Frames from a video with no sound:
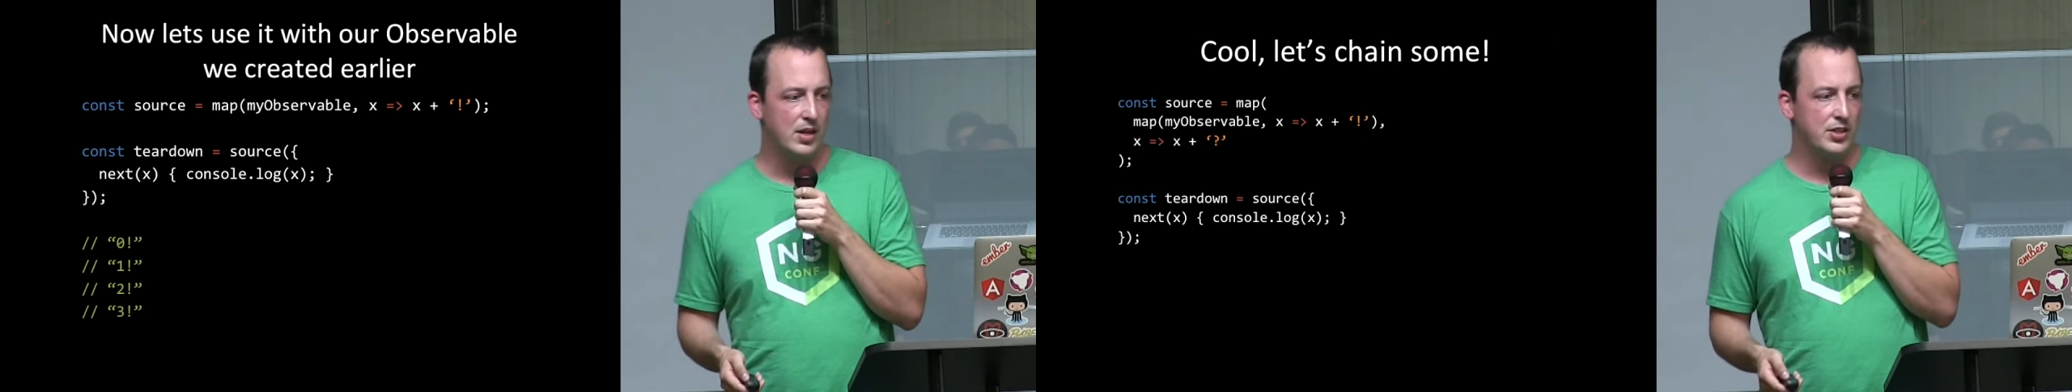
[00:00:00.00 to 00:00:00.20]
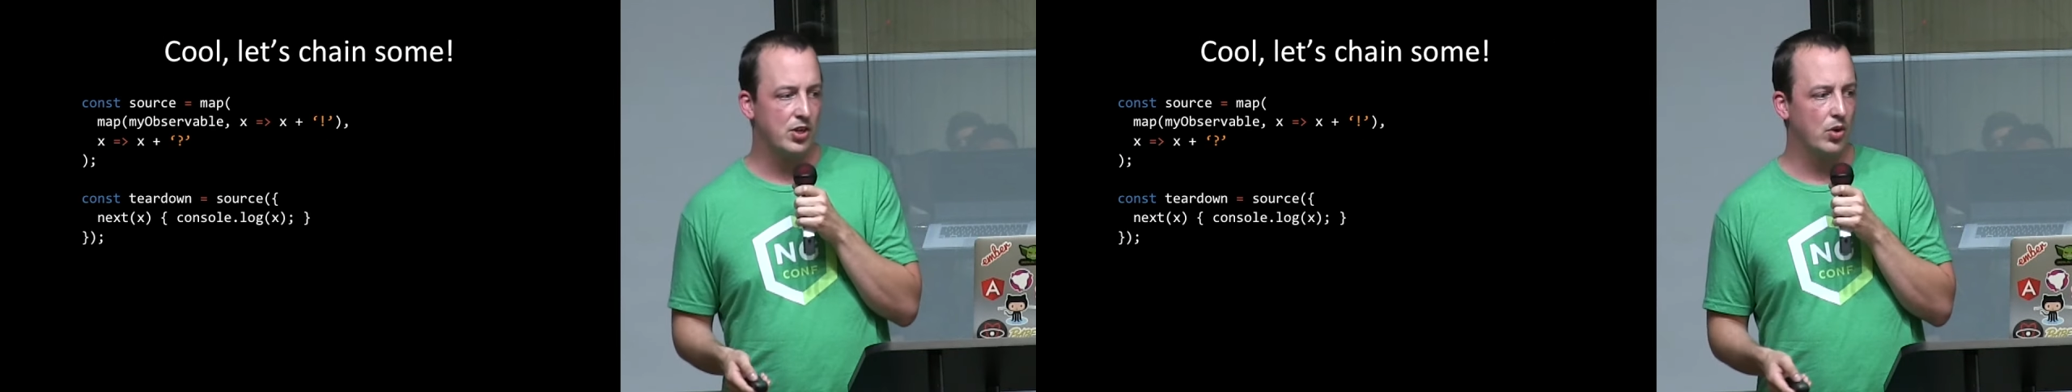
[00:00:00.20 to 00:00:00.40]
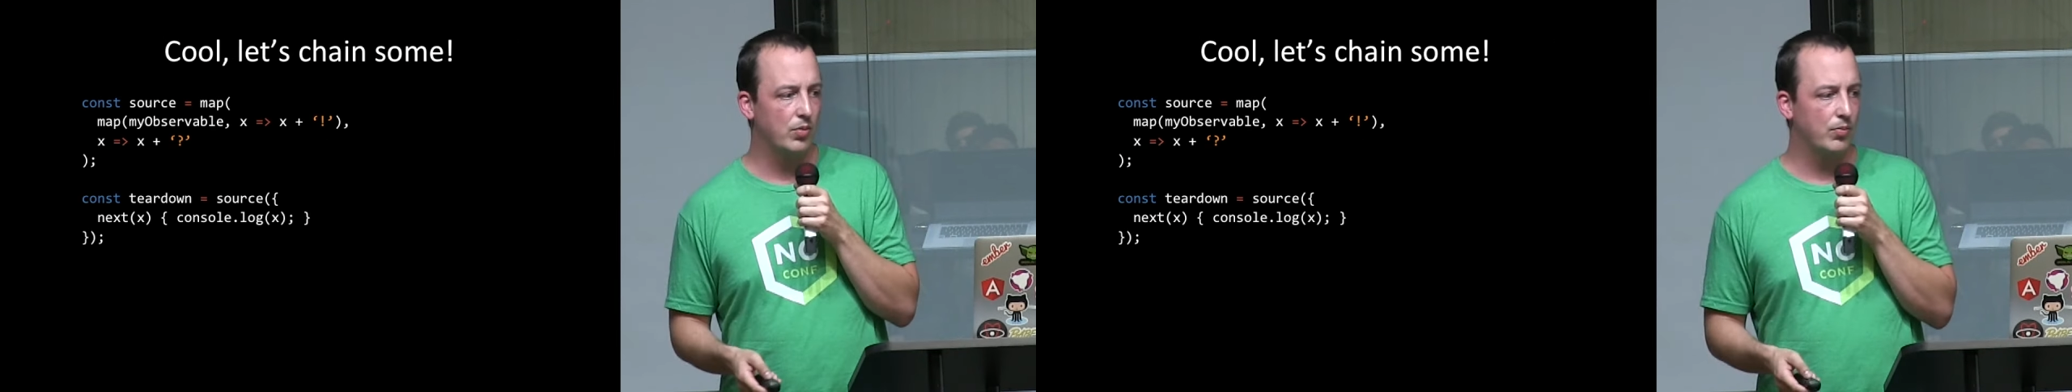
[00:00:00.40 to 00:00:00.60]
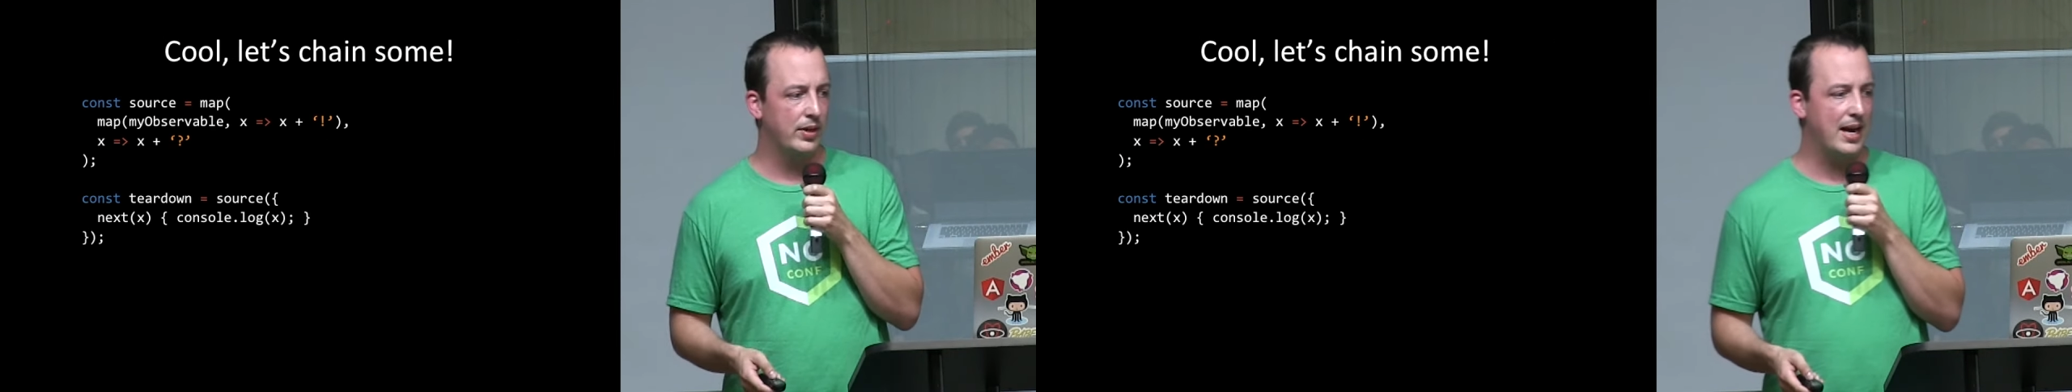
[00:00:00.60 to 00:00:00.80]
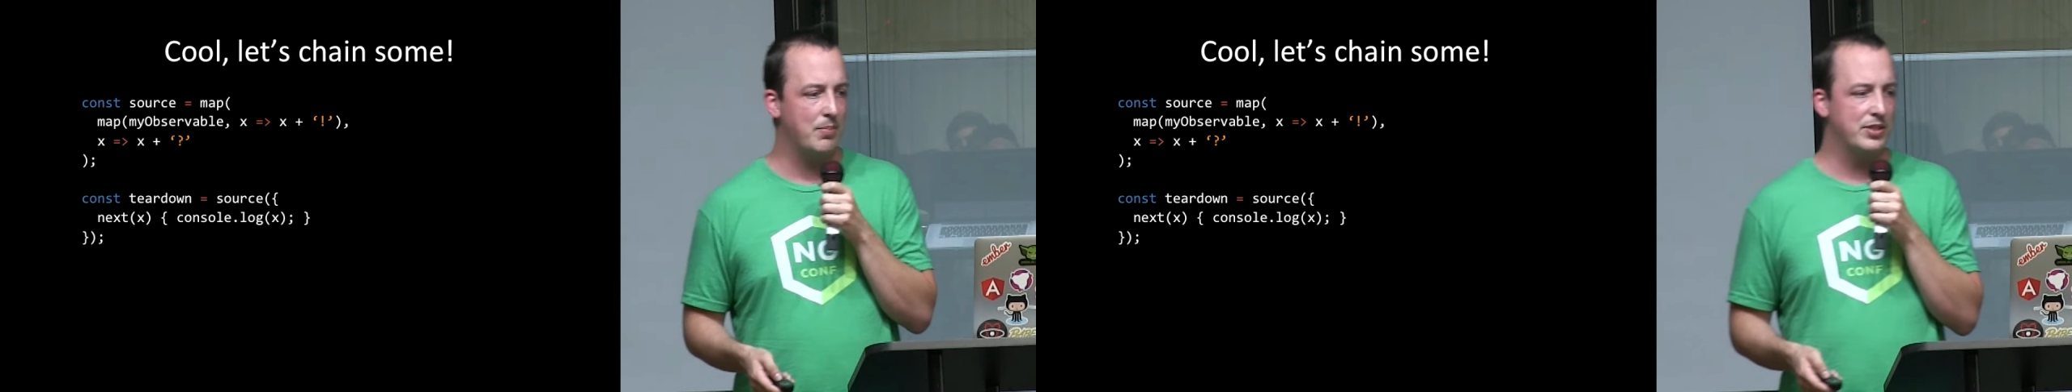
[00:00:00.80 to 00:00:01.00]
So
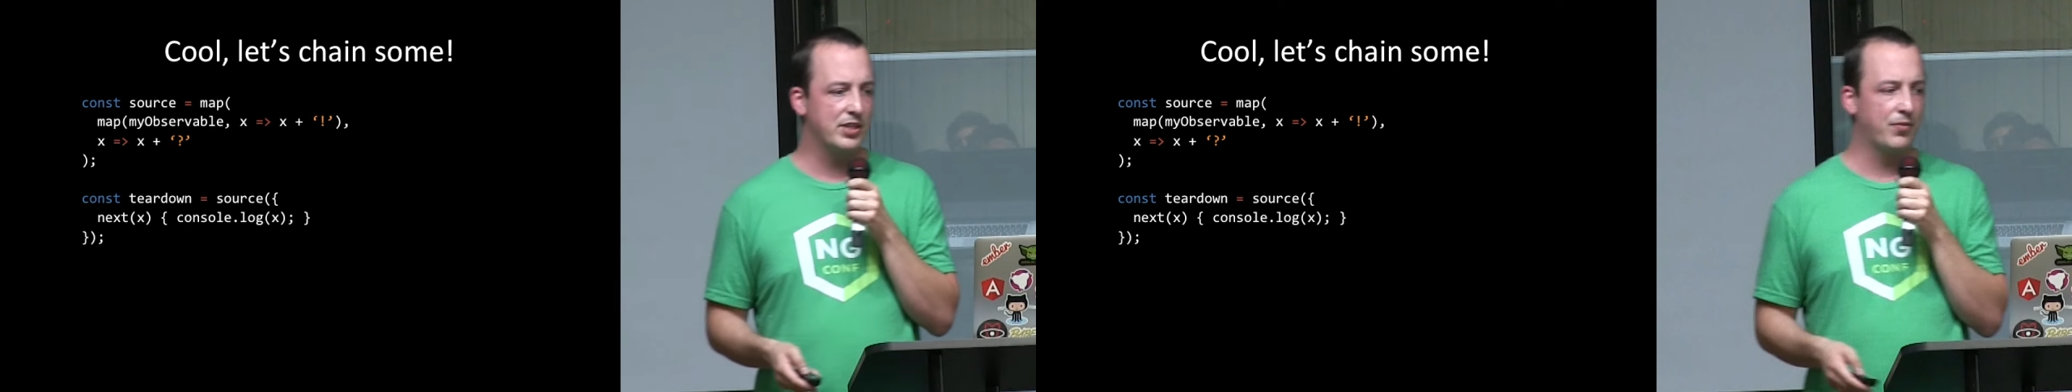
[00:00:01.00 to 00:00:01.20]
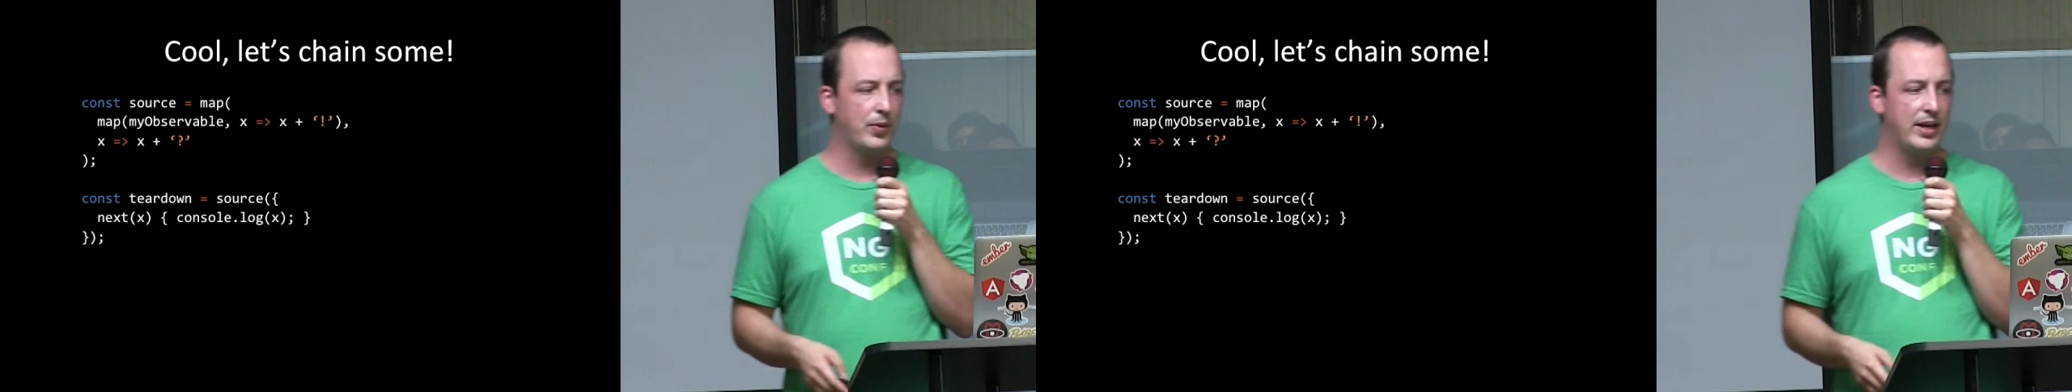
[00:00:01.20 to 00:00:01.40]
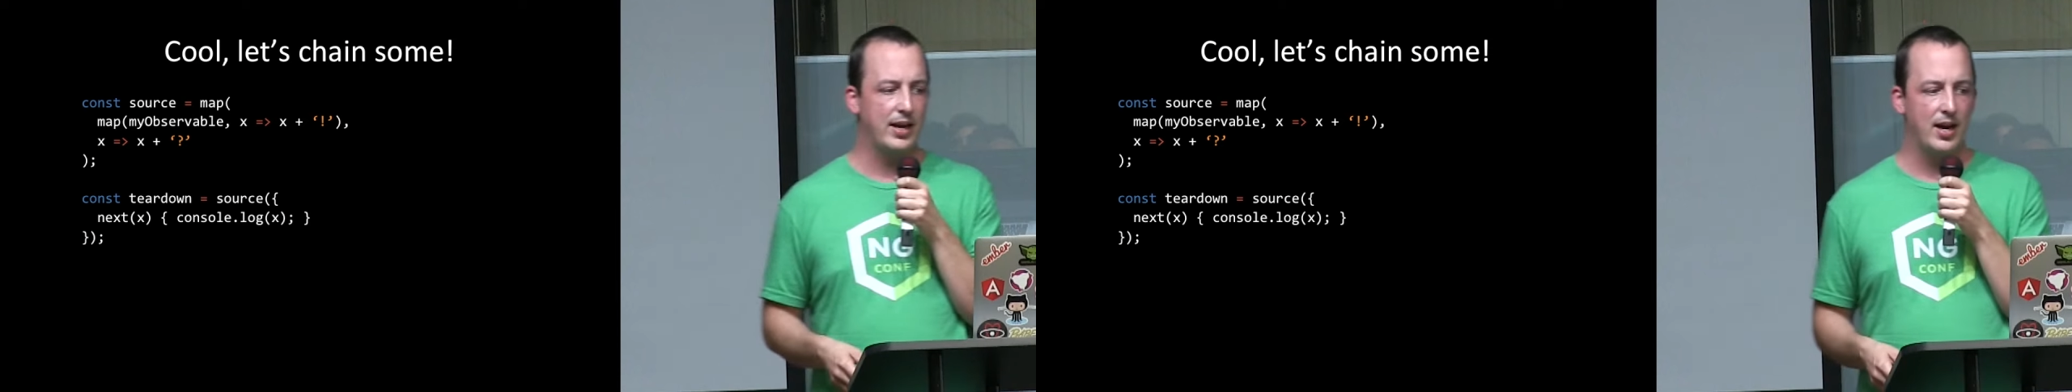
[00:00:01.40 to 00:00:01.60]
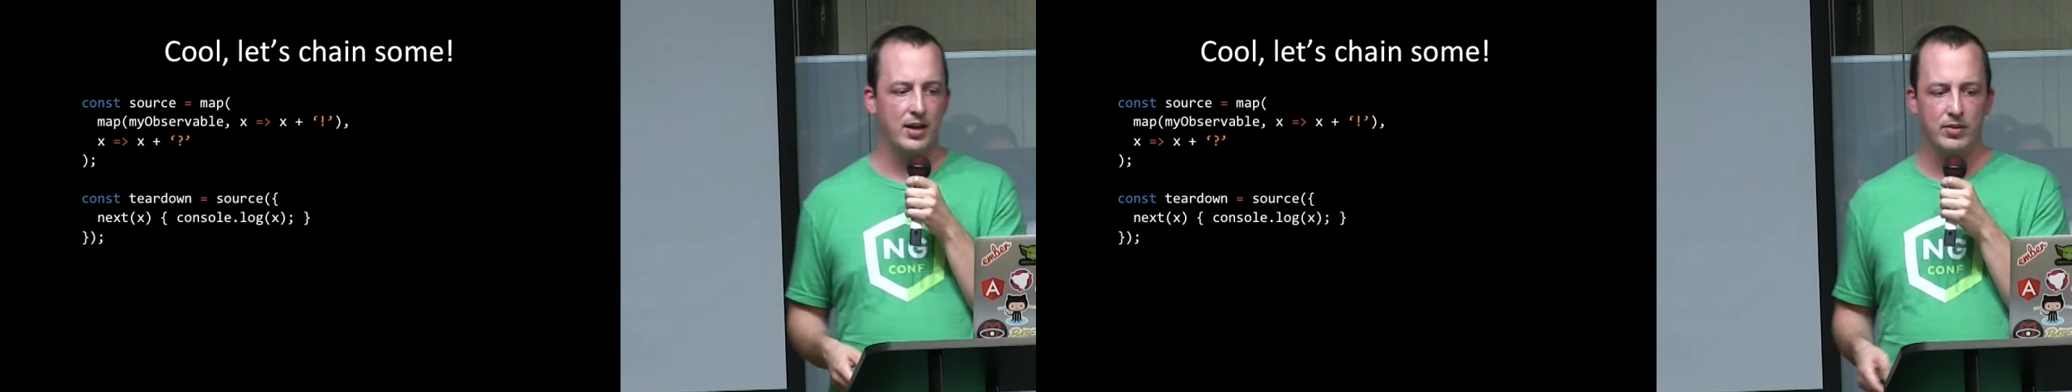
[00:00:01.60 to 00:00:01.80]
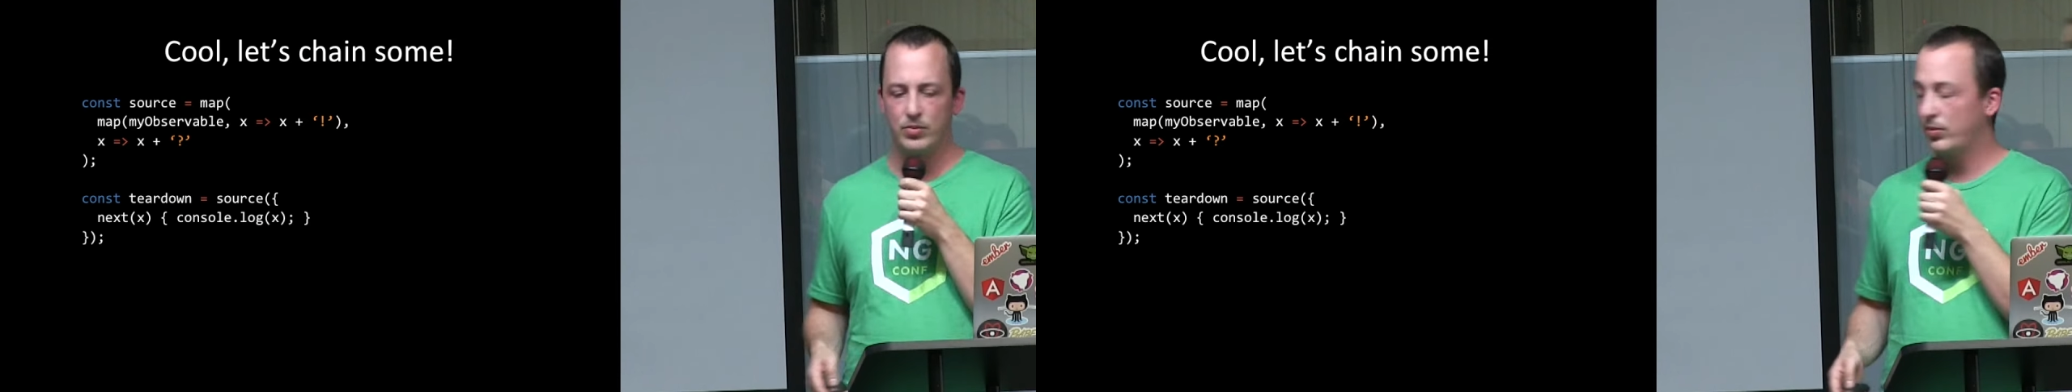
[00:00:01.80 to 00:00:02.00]
what happens if we uh,